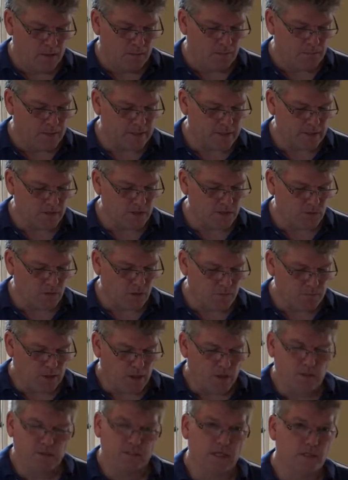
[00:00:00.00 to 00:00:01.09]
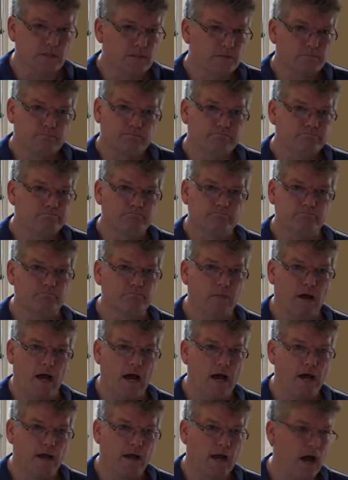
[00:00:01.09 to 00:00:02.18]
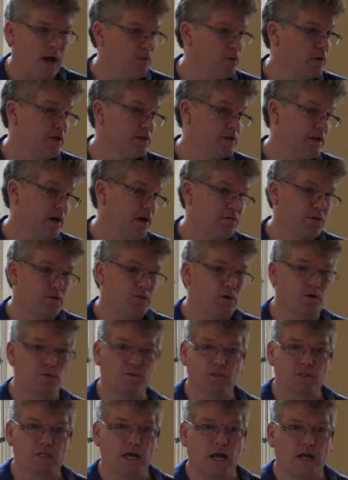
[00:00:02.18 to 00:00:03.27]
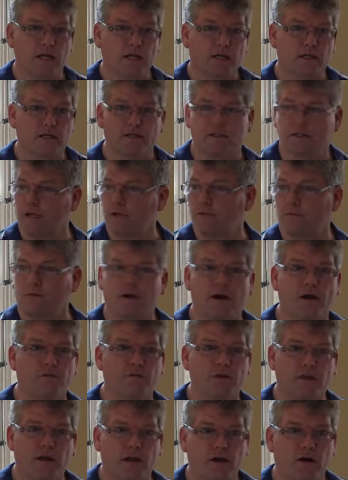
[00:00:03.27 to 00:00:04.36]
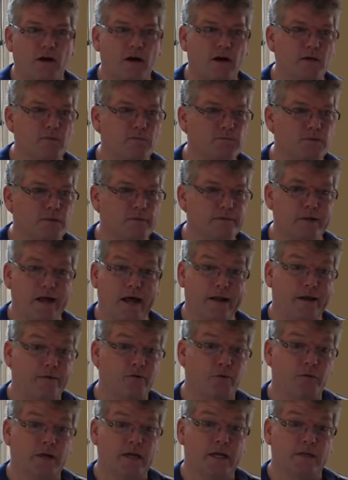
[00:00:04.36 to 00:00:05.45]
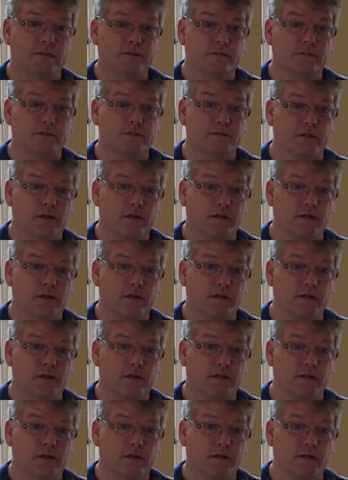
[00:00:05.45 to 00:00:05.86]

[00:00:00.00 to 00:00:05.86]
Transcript: But this is what Paul says. I, I wish everyone was kind of content wherever they are, but not everyone is.